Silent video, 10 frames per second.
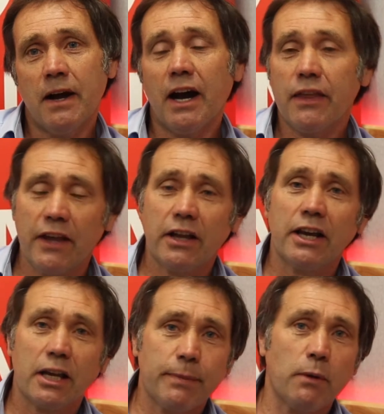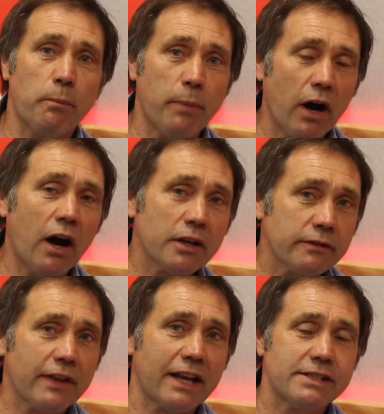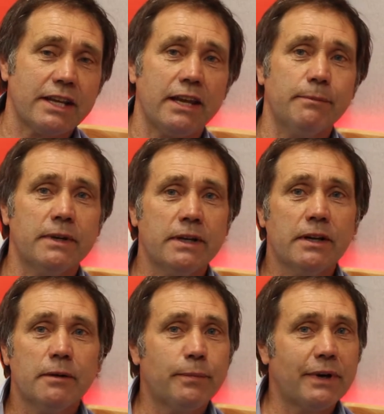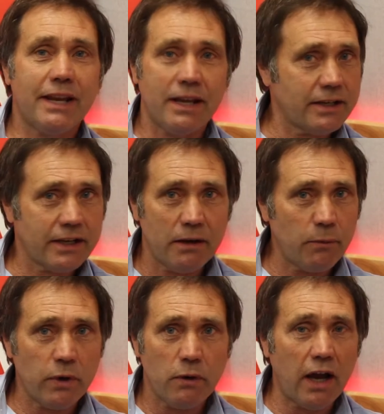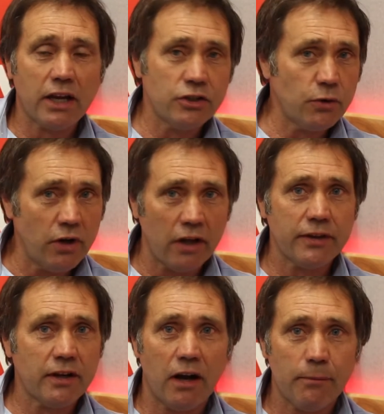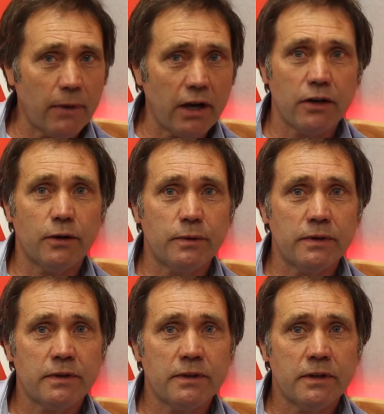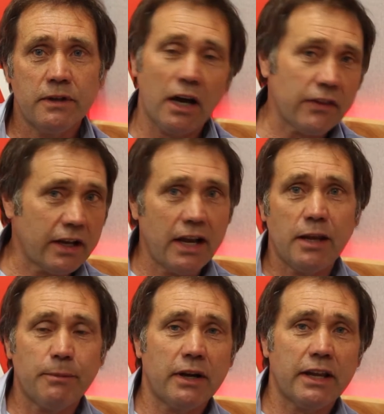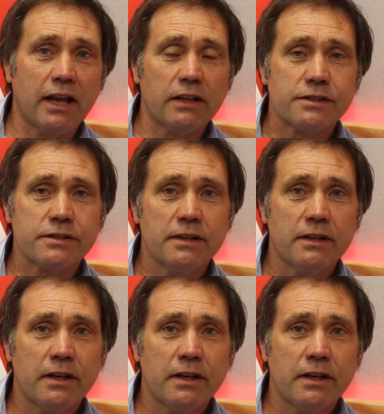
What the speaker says: I think I could be part of that team, but I can do nothing on my own. Neither can anybody else.